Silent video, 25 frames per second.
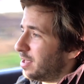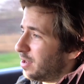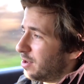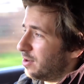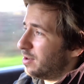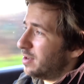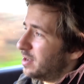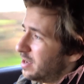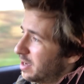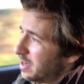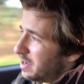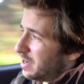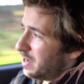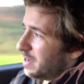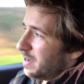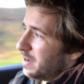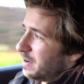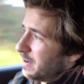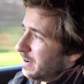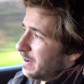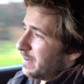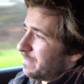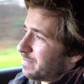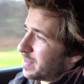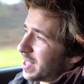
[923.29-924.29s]
So
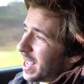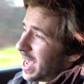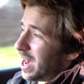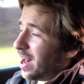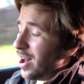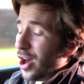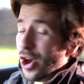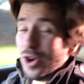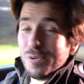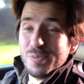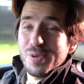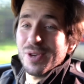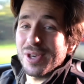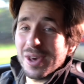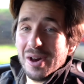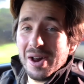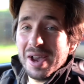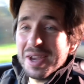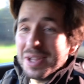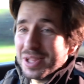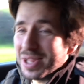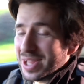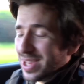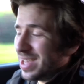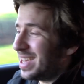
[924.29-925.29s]
yeah, I hope you
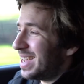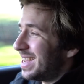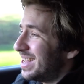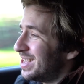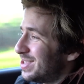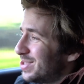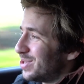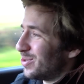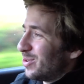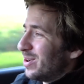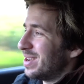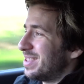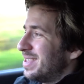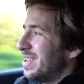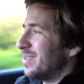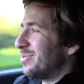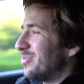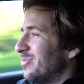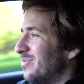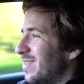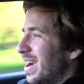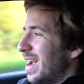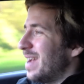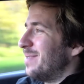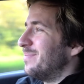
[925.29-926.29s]
guys enjoyed this
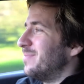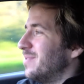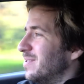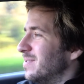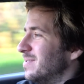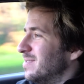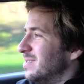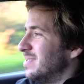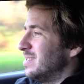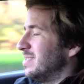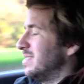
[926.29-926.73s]
ramble.